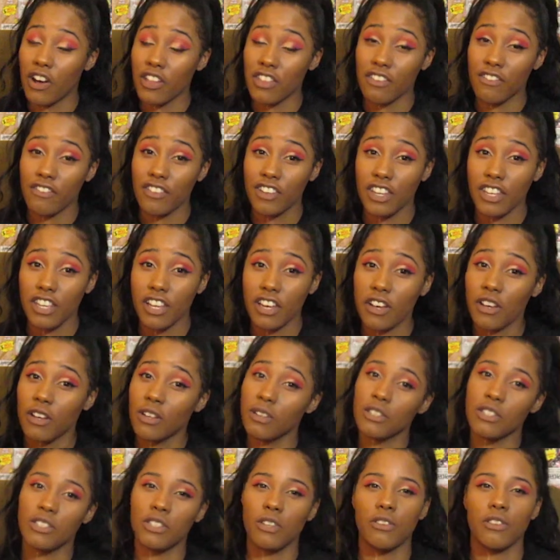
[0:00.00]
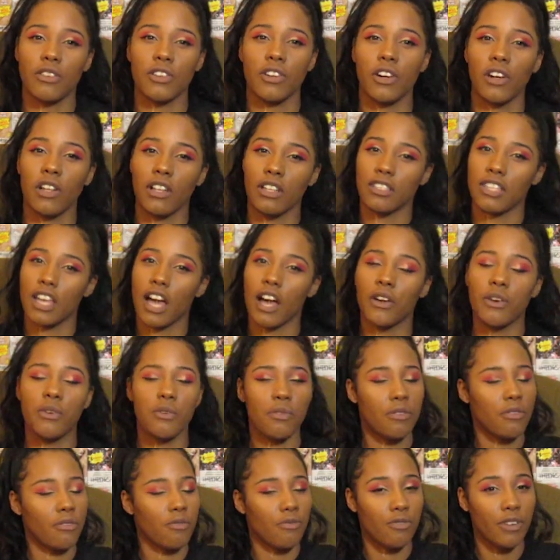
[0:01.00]
other videos, Stoner Girl
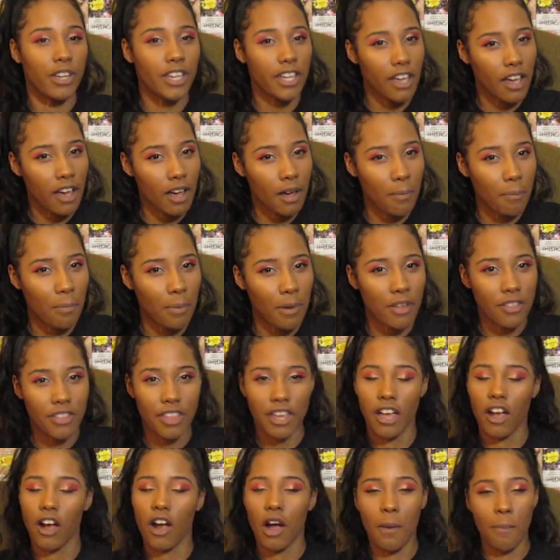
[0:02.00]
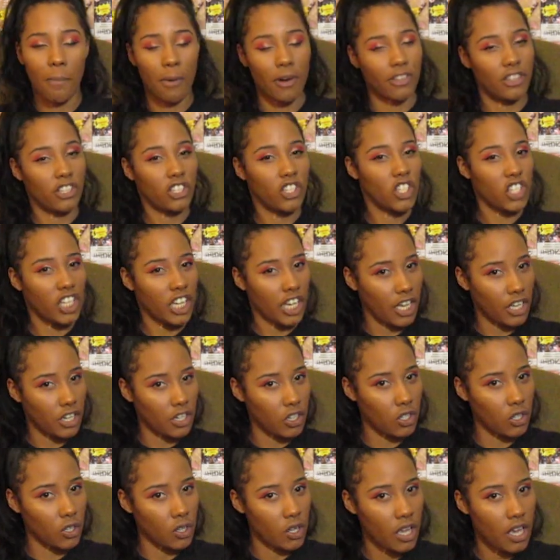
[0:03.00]
Otaku The Re-Up. They are up on the
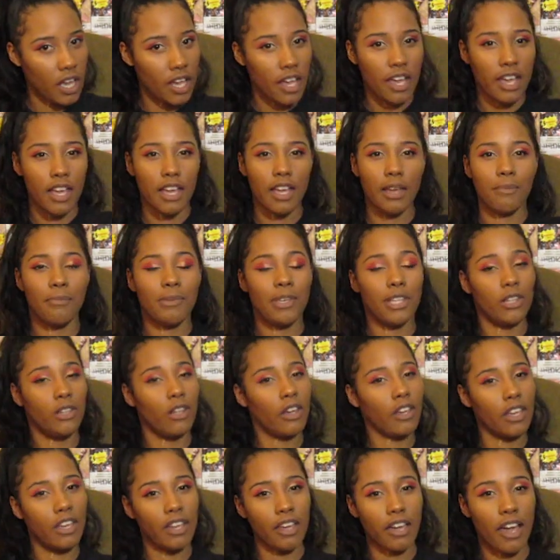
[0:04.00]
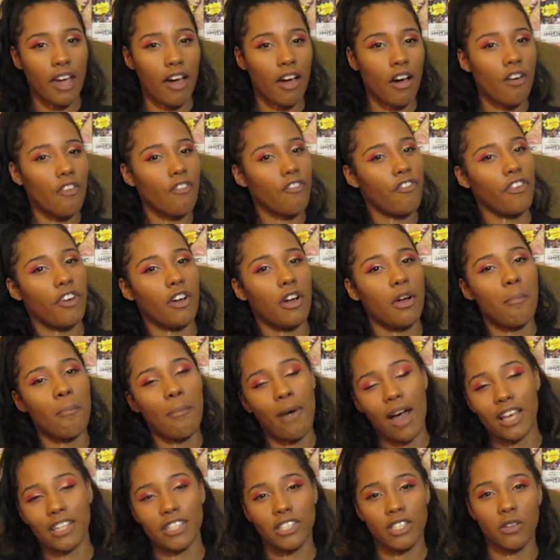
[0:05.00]
channel. And be looking out for
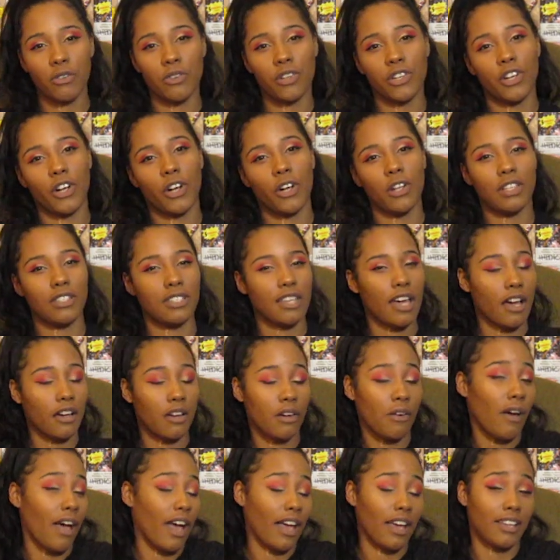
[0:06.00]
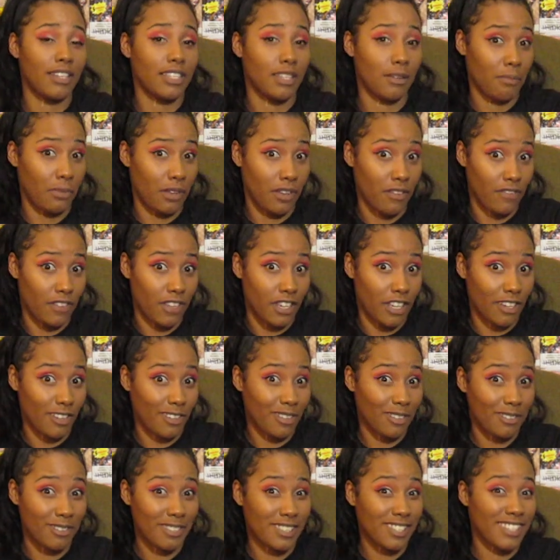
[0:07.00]
my Stoner Girl Otaku Academia
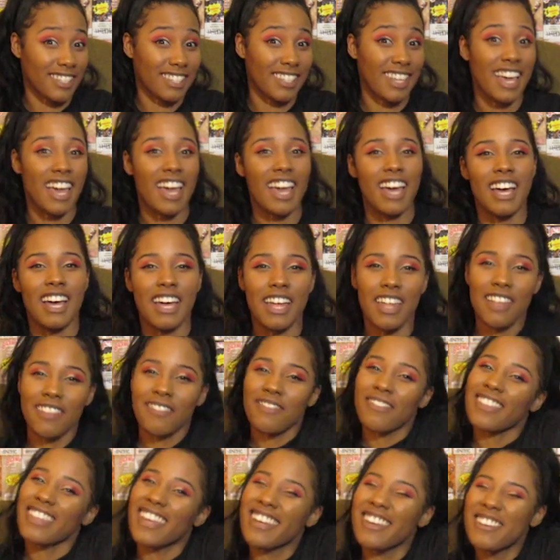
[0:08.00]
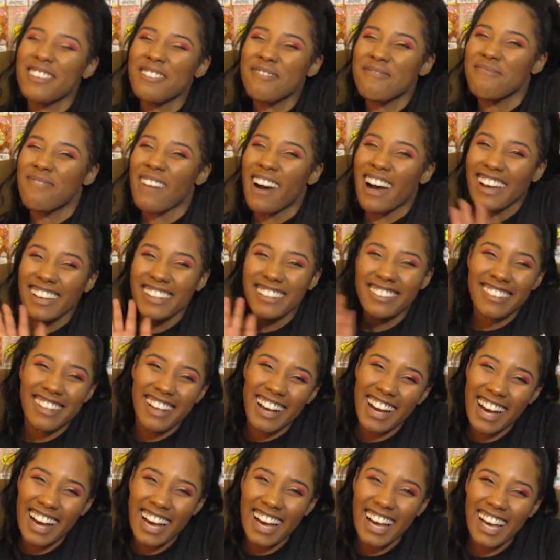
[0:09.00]
videos. Bye, you
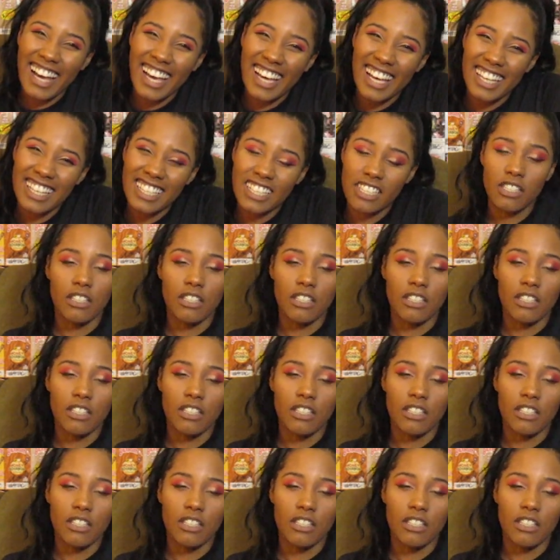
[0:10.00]
guys.